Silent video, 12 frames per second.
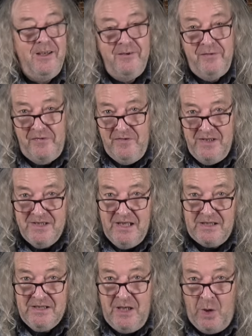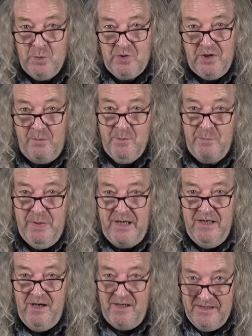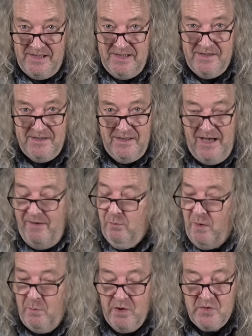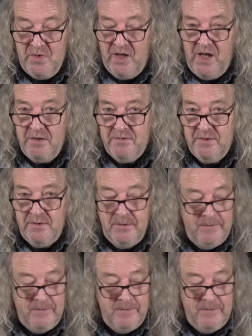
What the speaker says: 56 gold top with P90s. Everyone wants one of those.